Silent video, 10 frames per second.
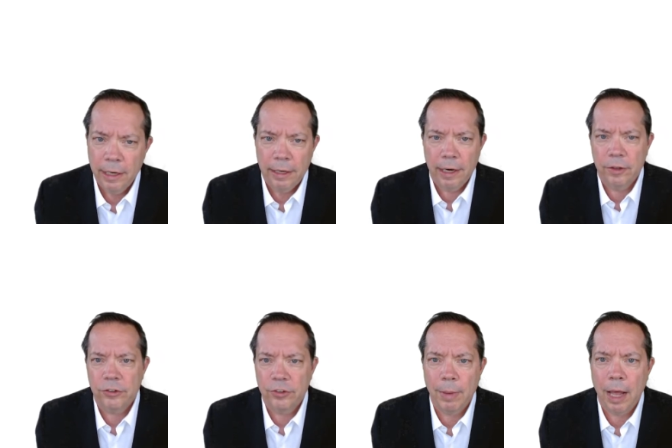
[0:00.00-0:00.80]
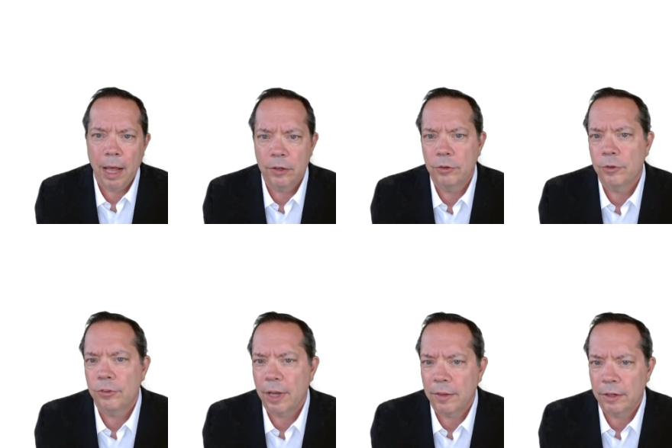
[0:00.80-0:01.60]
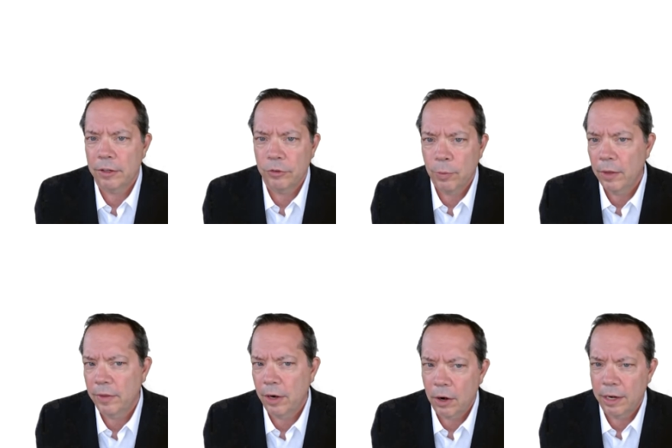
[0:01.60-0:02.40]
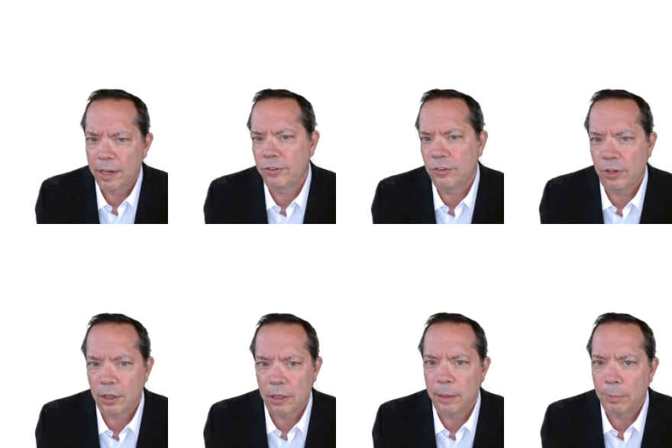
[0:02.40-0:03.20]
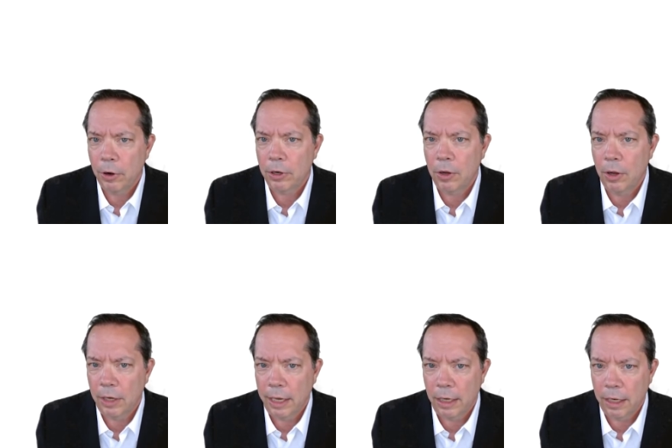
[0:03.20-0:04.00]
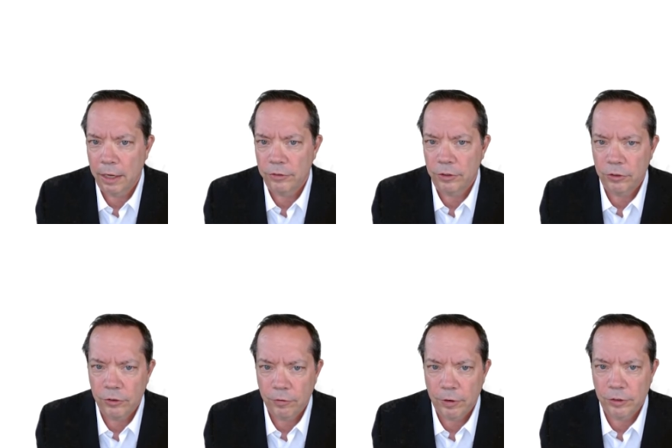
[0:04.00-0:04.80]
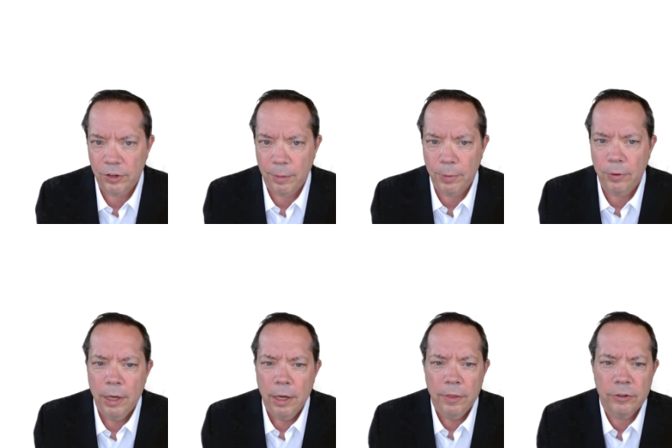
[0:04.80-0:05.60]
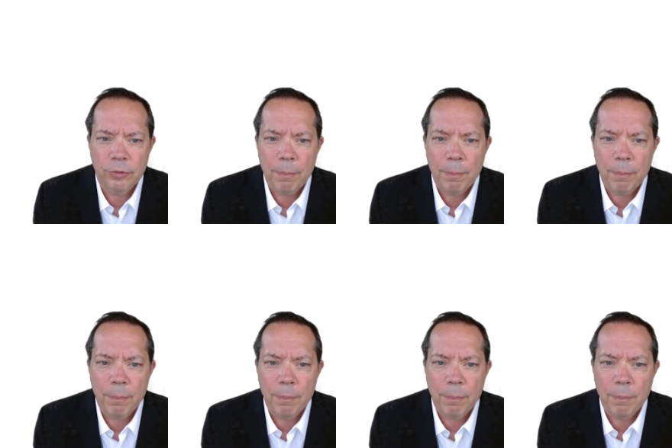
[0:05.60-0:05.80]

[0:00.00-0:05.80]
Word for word: Now, there's some other tools out there as well that aren't necessarily protocol analyzers. For example, there's